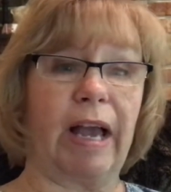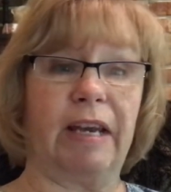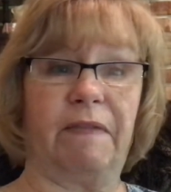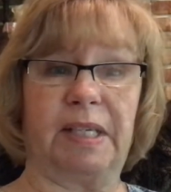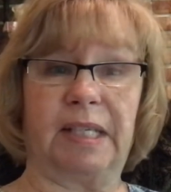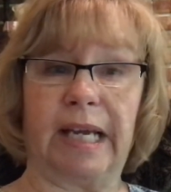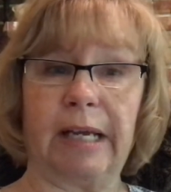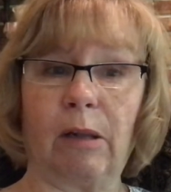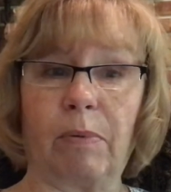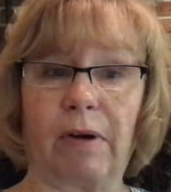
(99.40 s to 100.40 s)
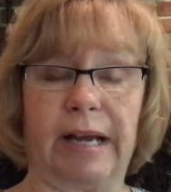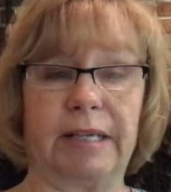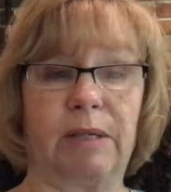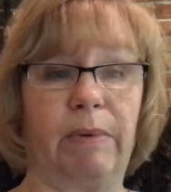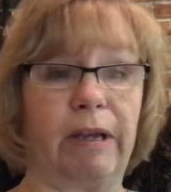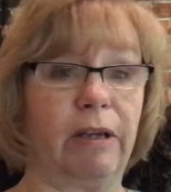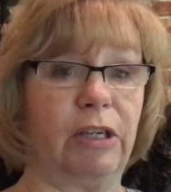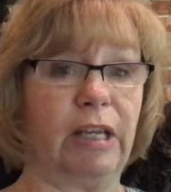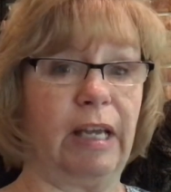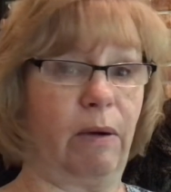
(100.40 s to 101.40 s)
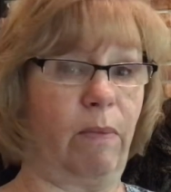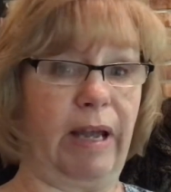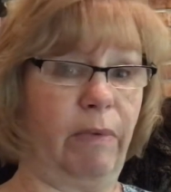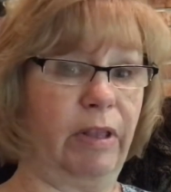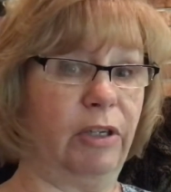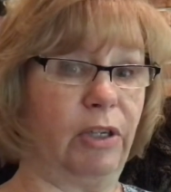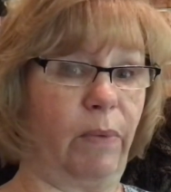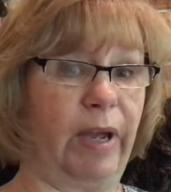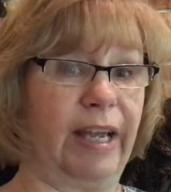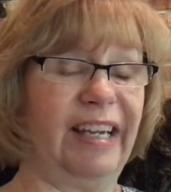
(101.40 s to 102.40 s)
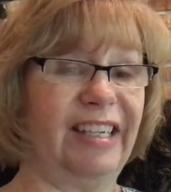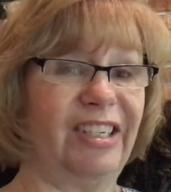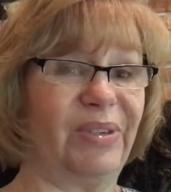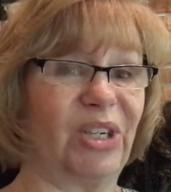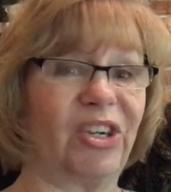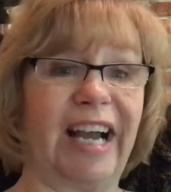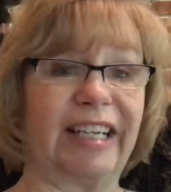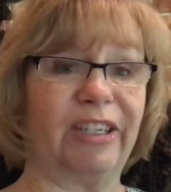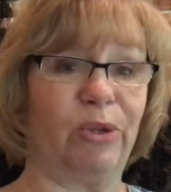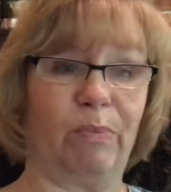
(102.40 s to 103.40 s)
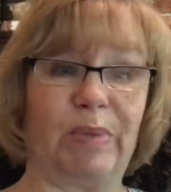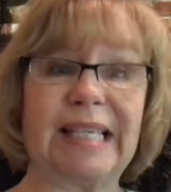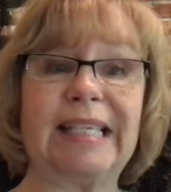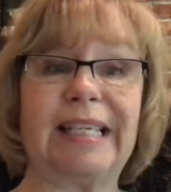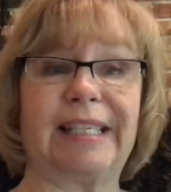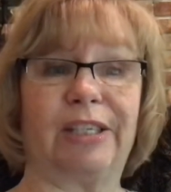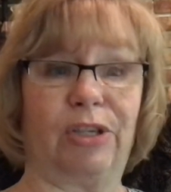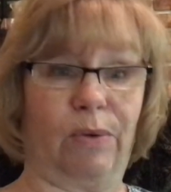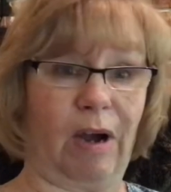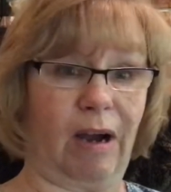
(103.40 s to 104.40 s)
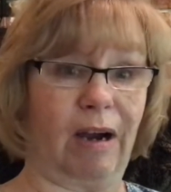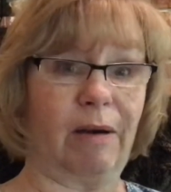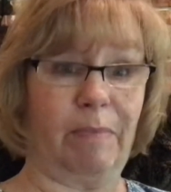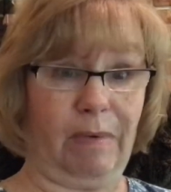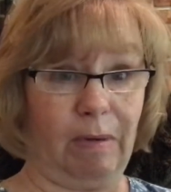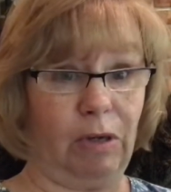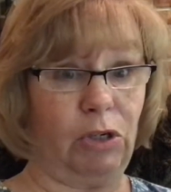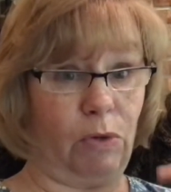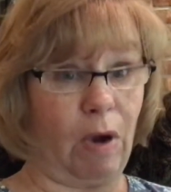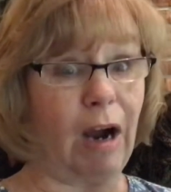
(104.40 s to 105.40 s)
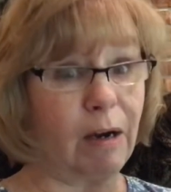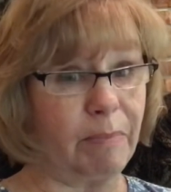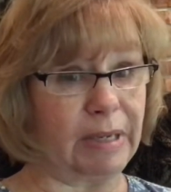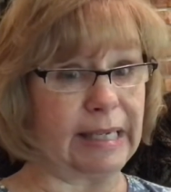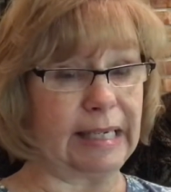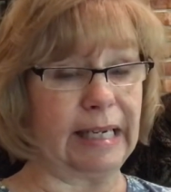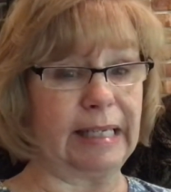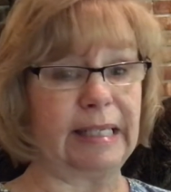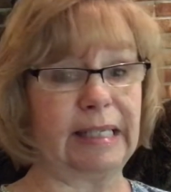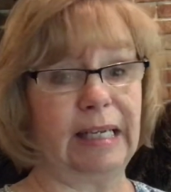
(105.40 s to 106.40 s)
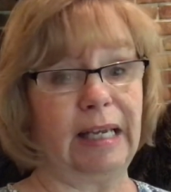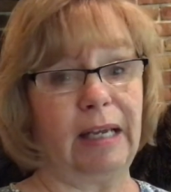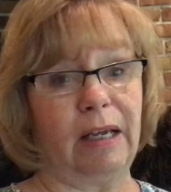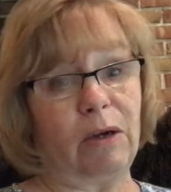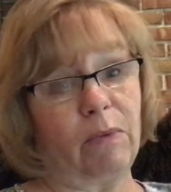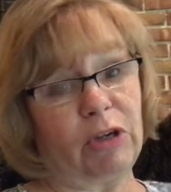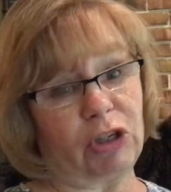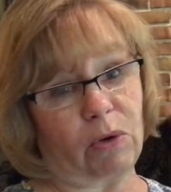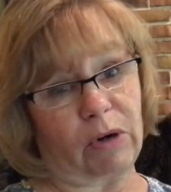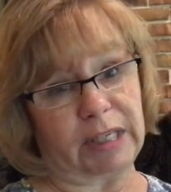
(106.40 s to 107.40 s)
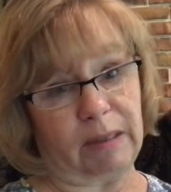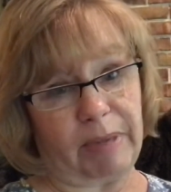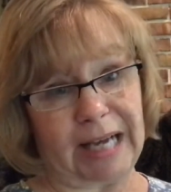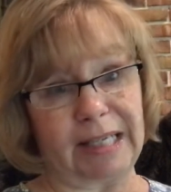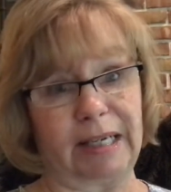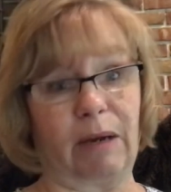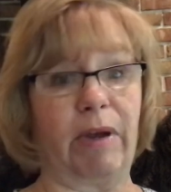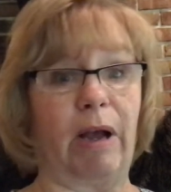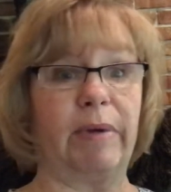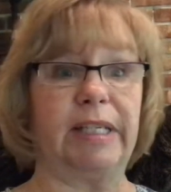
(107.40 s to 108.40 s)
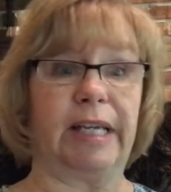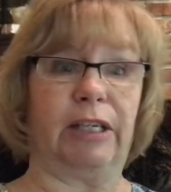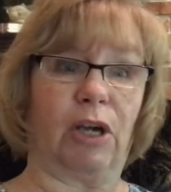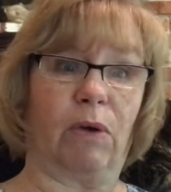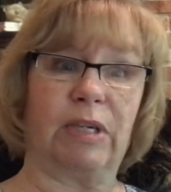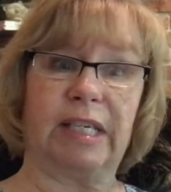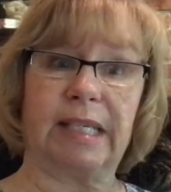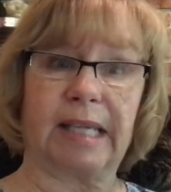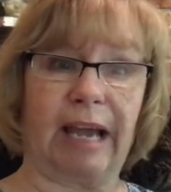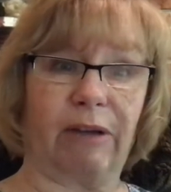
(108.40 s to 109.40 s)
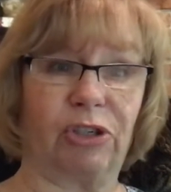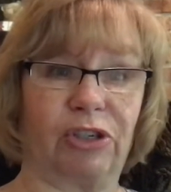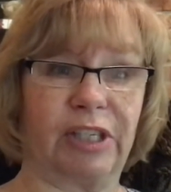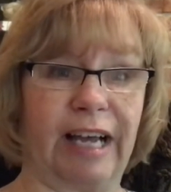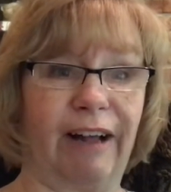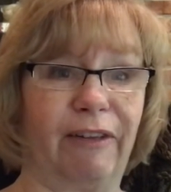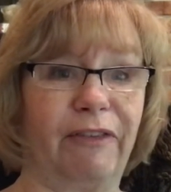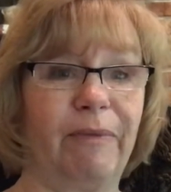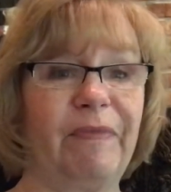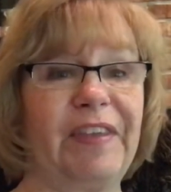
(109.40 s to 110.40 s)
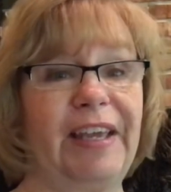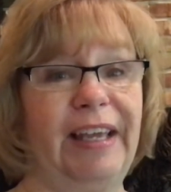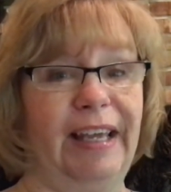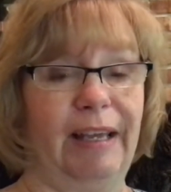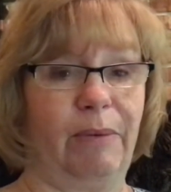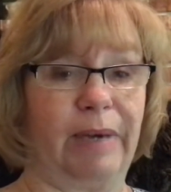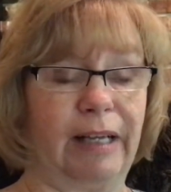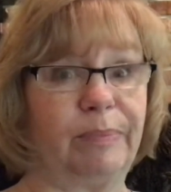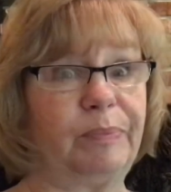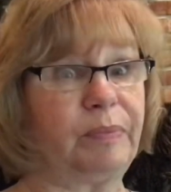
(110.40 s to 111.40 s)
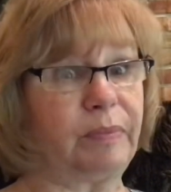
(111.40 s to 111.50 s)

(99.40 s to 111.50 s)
of a sale price we could get away with doing to attract new business to our business, which of course in pet sitting we always say don't discount yourself. Well,